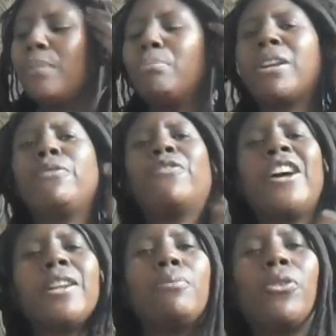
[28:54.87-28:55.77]
But I'm
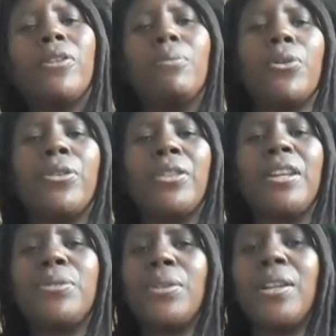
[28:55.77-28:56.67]
finding more and more
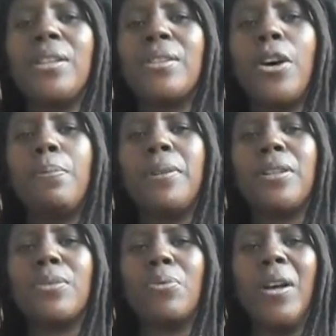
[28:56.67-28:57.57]
things that it's
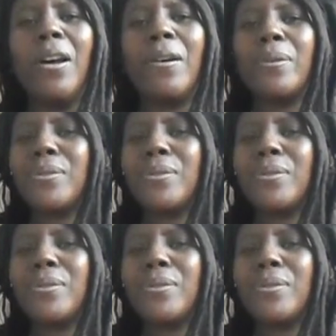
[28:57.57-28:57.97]
helping as well.